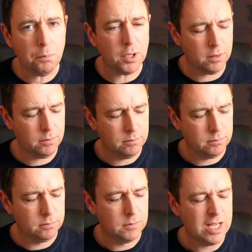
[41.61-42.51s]
But
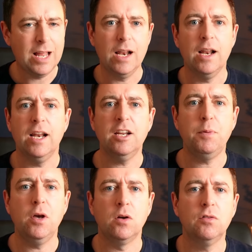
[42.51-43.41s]
let's
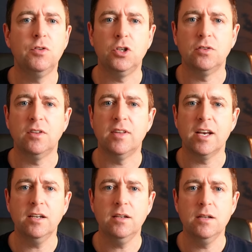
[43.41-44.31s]
be honest for just a
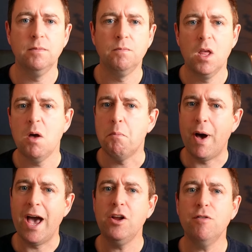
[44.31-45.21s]
second.
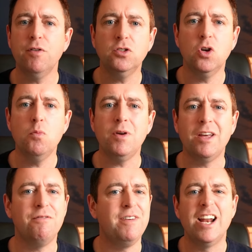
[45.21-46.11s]
Buying your first home can
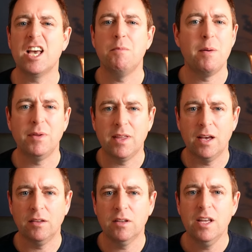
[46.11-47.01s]
feel like a mammoth
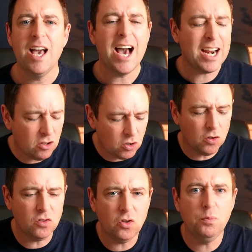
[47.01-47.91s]
task, and it
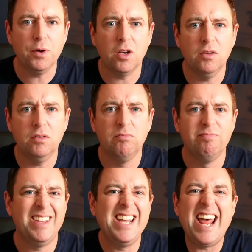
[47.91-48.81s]
does so because
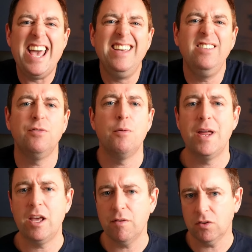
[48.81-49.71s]
it is for
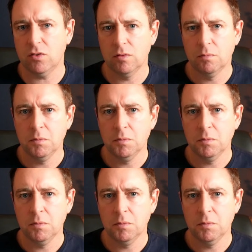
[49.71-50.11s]
many of us.